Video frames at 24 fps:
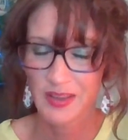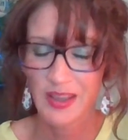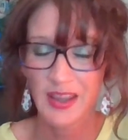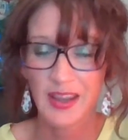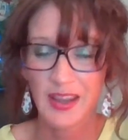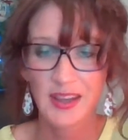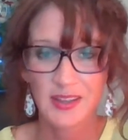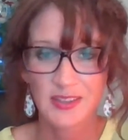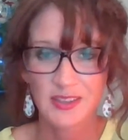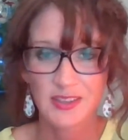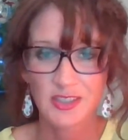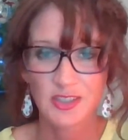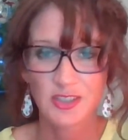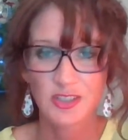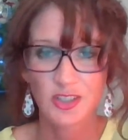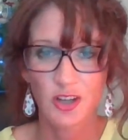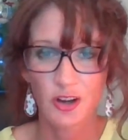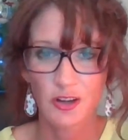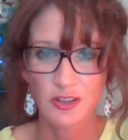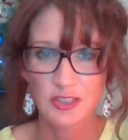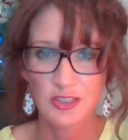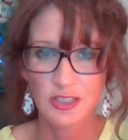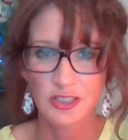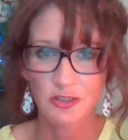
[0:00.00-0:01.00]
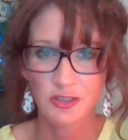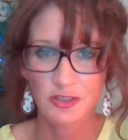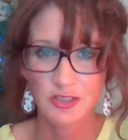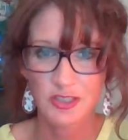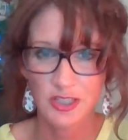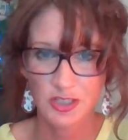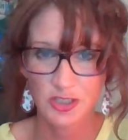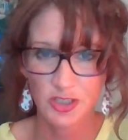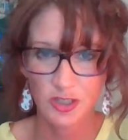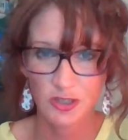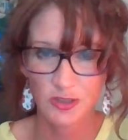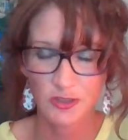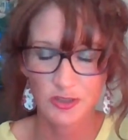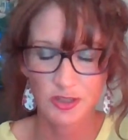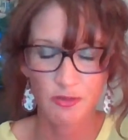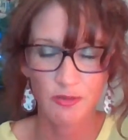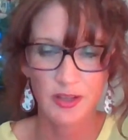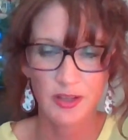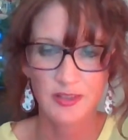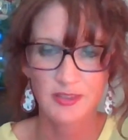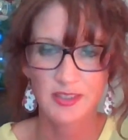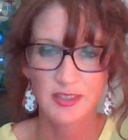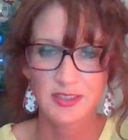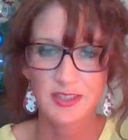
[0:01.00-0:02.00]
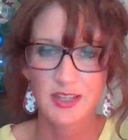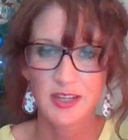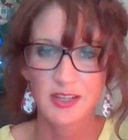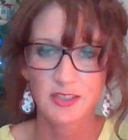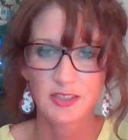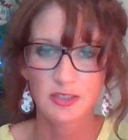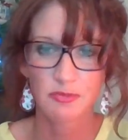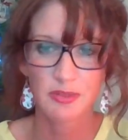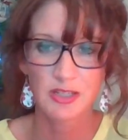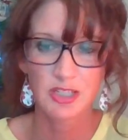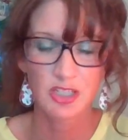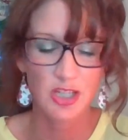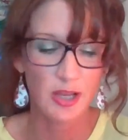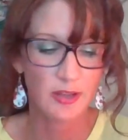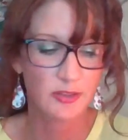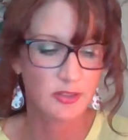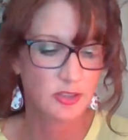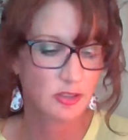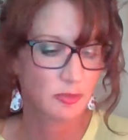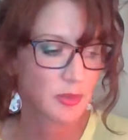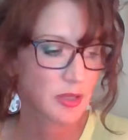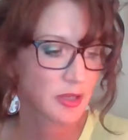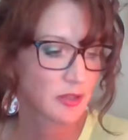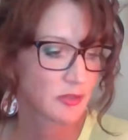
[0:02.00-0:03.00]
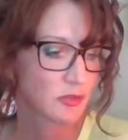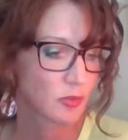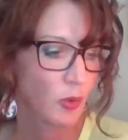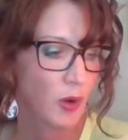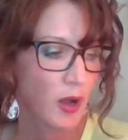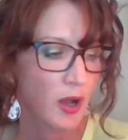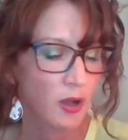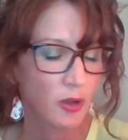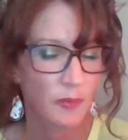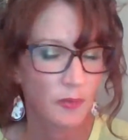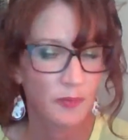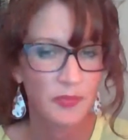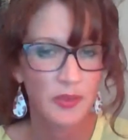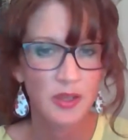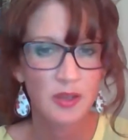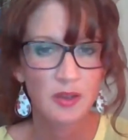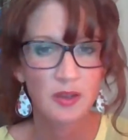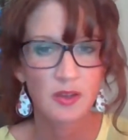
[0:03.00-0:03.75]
And talk to your teacher. Don't hesitate to reach out to me as well.